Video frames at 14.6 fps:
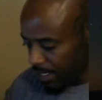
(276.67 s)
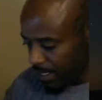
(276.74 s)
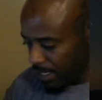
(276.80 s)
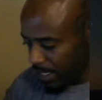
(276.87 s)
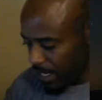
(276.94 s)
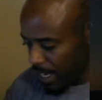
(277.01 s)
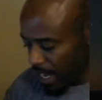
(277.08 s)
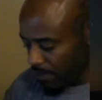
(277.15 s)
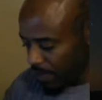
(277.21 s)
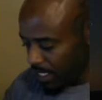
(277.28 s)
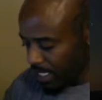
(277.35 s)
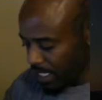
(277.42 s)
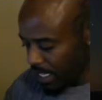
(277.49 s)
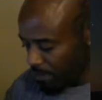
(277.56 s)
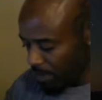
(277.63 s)
every
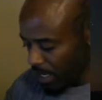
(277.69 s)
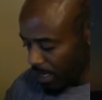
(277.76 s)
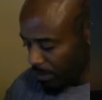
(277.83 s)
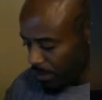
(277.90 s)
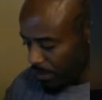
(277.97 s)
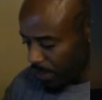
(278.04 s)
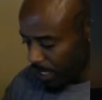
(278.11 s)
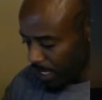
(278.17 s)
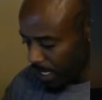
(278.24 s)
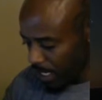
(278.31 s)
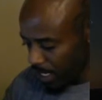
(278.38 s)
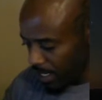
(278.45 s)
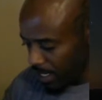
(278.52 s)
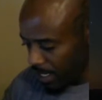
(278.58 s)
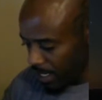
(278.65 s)
10 pips, you're going to get
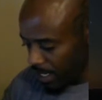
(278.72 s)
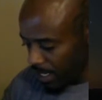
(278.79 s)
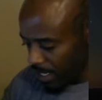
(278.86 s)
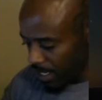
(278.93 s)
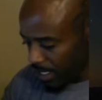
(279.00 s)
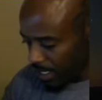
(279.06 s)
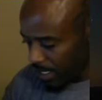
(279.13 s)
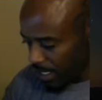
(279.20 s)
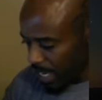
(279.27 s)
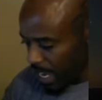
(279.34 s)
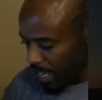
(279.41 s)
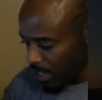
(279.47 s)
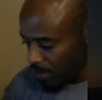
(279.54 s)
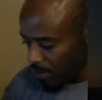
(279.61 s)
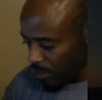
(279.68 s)

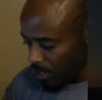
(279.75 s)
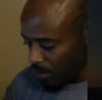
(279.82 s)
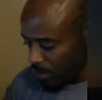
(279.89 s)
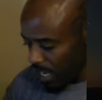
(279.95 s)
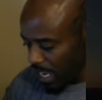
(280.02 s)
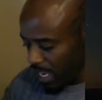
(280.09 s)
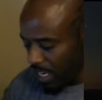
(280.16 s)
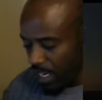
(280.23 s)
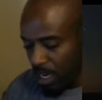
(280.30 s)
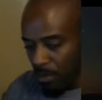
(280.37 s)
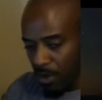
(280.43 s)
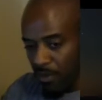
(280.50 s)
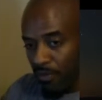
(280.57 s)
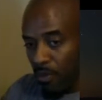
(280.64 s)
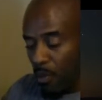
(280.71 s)
$10. So you would have ended up with
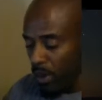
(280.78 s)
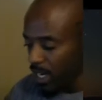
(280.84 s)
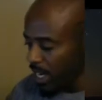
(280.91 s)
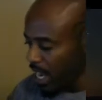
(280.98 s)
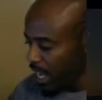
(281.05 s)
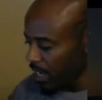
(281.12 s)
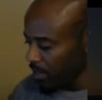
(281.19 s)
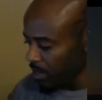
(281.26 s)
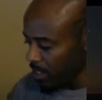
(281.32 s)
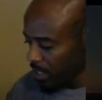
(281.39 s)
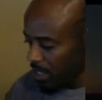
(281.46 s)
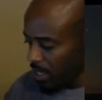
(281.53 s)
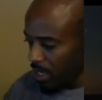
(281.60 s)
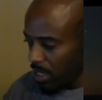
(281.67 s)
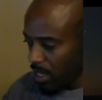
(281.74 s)
$40
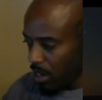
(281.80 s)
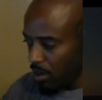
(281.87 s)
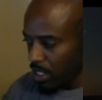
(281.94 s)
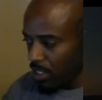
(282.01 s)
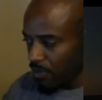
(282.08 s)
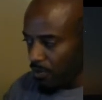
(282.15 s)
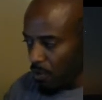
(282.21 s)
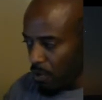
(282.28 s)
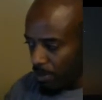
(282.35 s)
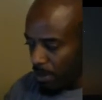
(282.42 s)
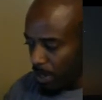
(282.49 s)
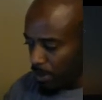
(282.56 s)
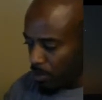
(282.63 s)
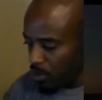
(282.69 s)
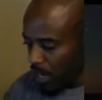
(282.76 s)
on this 40 pip
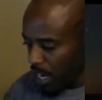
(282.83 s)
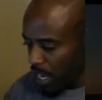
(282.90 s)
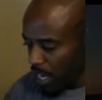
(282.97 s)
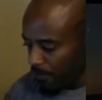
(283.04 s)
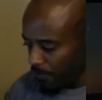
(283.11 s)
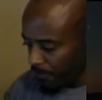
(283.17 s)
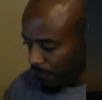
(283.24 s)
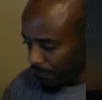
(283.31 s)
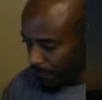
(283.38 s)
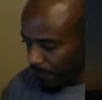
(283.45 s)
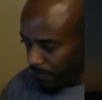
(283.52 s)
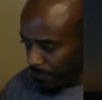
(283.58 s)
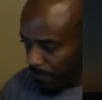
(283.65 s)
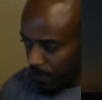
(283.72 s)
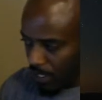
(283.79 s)
trade.
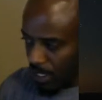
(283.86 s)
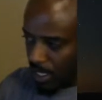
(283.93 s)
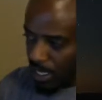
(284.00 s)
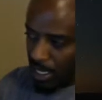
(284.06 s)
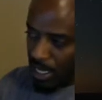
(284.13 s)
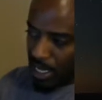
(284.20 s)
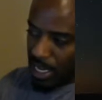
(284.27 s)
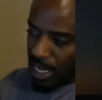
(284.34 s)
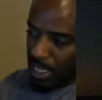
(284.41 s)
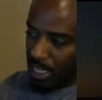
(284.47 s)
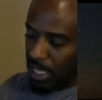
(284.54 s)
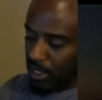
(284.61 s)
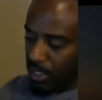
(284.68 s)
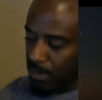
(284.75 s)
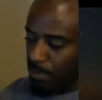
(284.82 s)
And
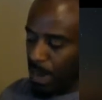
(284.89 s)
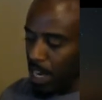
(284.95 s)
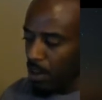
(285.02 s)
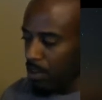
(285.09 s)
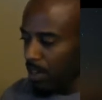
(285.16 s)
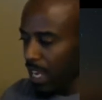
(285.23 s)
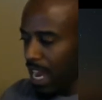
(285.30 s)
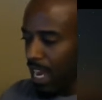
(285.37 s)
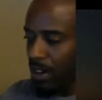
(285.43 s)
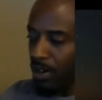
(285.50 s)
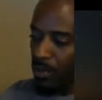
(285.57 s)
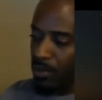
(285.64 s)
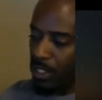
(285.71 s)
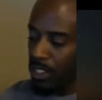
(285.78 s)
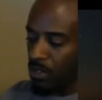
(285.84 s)
this micro lot,
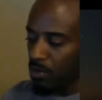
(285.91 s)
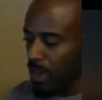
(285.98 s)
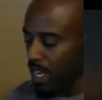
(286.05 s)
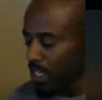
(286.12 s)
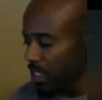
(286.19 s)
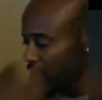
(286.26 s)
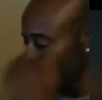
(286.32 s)
which is wagering